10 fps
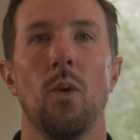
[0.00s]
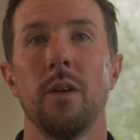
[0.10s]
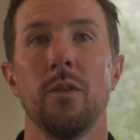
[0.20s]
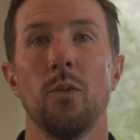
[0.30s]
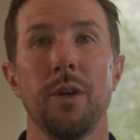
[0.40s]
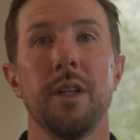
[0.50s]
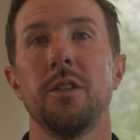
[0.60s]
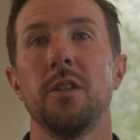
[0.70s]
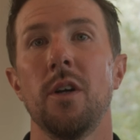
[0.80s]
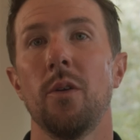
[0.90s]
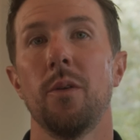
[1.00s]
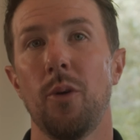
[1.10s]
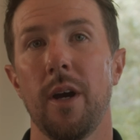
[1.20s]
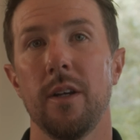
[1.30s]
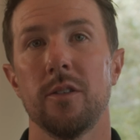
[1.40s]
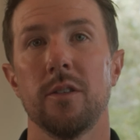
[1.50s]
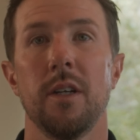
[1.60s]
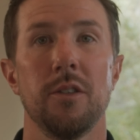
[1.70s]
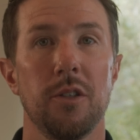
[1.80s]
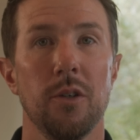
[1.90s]
1, we need to know the price.
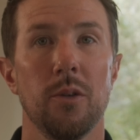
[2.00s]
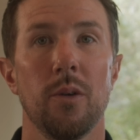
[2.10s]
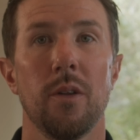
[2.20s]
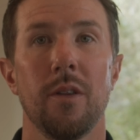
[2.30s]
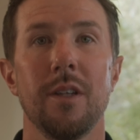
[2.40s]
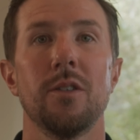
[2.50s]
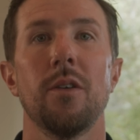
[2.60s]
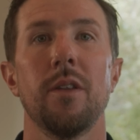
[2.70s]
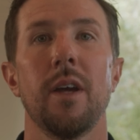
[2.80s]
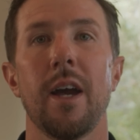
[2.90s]
And 2, these are the